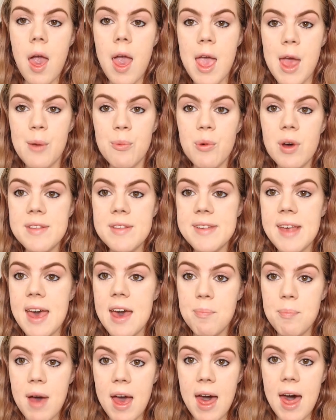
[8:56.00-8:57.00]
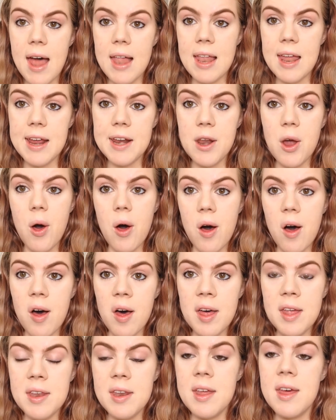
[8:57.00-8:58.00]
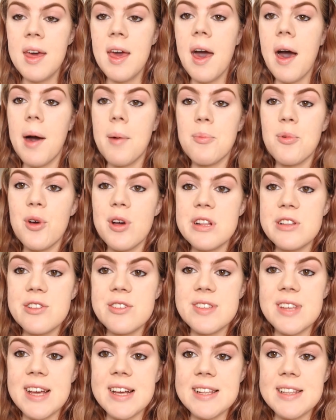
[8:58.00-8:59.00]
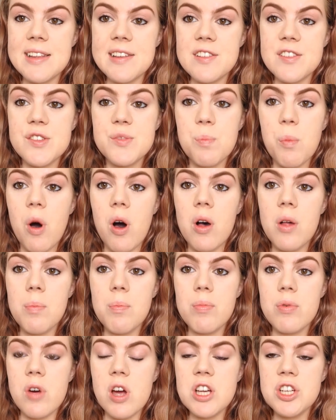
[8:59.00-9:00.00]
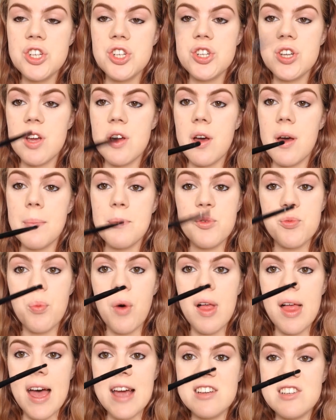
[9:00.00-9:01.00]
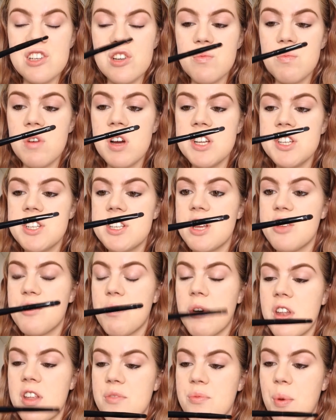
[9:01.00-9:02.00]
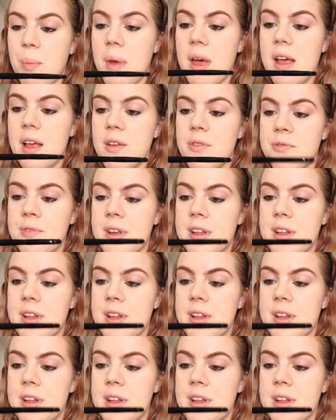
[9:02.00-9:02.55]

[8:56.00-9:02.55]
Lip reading: And once I have my eyeliner on, I'm going to take this small brush, small eyeshadow brush. This one is from e.l.f.